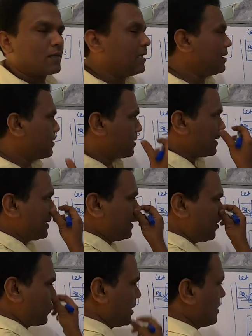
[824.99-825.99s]
Clear? Right.
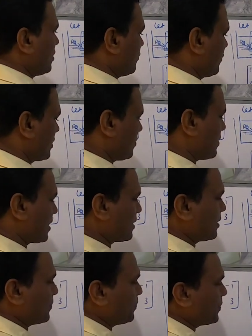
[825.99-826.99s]
Okay. Now come
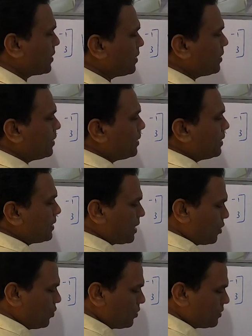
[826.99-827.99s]
back here.
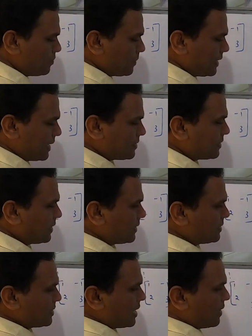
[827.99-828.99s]
Now my next thing
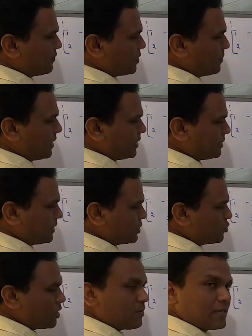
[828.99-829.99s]
is, after making
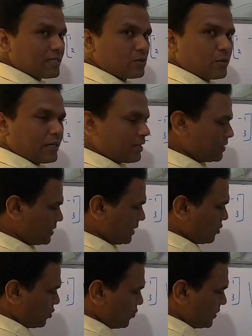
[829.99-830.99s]
these two elements as 1 and
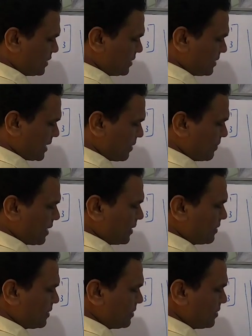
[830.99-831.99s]
0, which is same
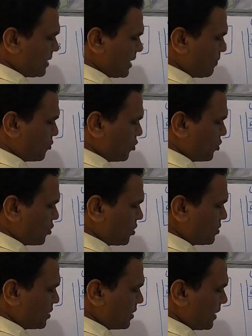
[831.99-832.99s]
like this, I am going to
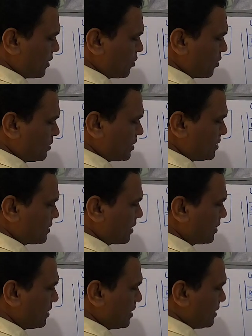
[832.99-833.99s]
concentrate on this
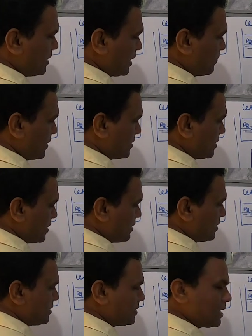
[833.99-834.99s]
one. That means
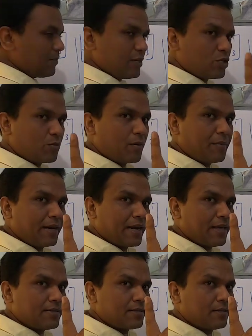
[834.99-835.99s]
this element should be made
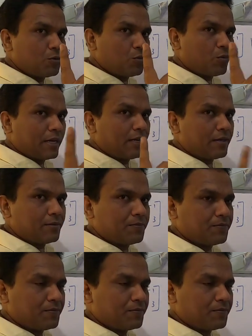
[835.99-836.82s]
as 1.